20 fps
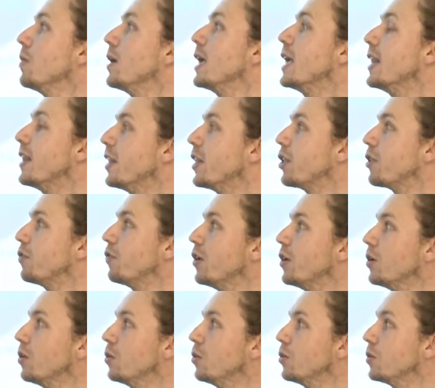in this
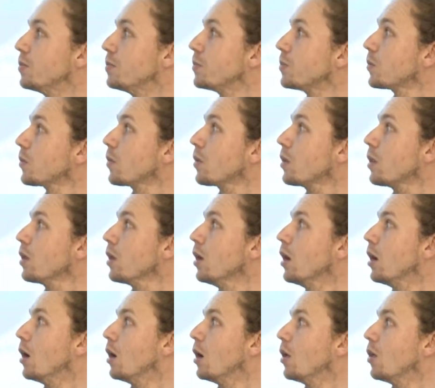field,
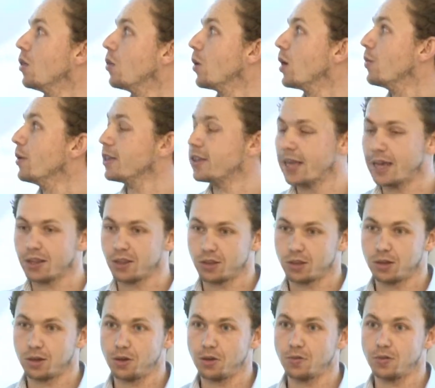the way we test
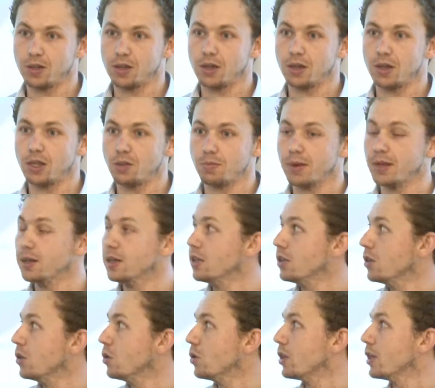clothing is mainly
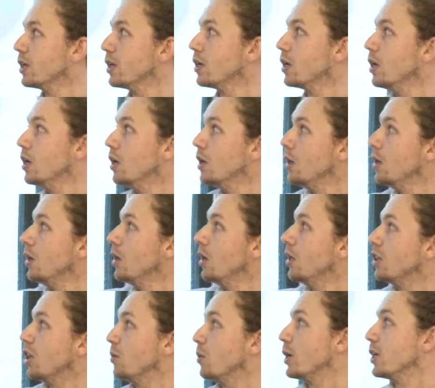using
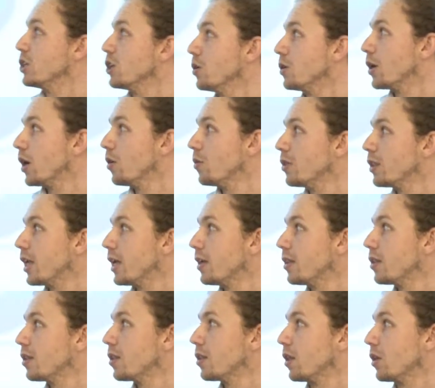WHO cone
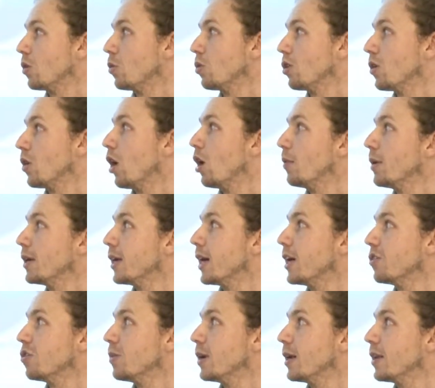tests and also arm and
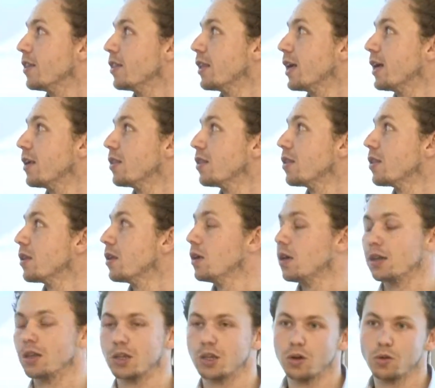cage repellent tests.
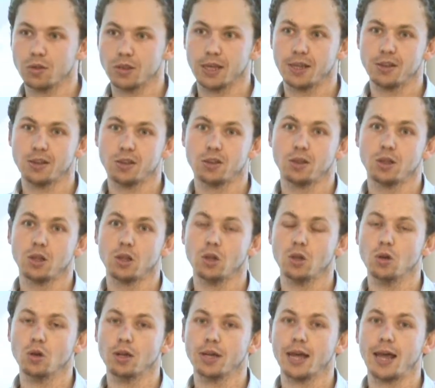And the cone tests
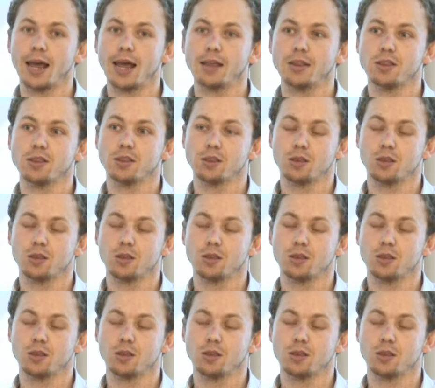look at